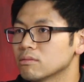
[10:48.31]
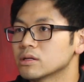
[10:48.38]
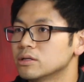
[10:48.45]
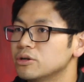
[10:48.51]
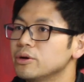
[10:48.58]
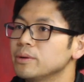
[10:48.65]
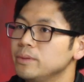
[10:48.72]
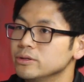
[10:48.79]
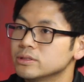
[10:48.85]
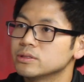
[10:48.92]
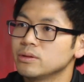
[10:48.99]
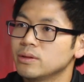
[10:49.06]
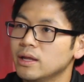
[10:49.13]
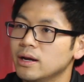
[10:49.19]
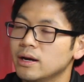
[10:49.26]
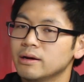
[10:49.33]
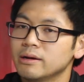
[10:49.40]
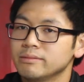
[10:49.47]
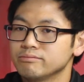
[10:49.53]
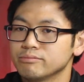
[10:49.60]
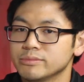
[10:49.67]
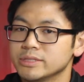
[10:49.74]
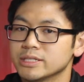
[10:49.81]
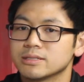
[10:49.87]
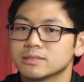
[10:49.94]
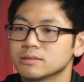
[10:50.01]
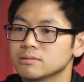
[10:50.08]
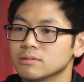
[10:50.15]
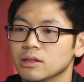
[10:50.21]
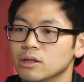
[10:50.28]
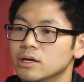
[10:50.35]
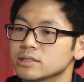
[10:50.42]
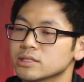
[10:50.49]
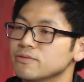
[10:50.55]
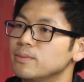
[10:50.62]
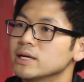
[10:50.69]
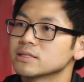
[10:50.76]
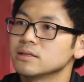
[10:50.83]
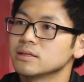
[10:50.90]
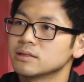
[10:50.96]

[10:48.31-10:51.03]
contributes to their just loss of muscle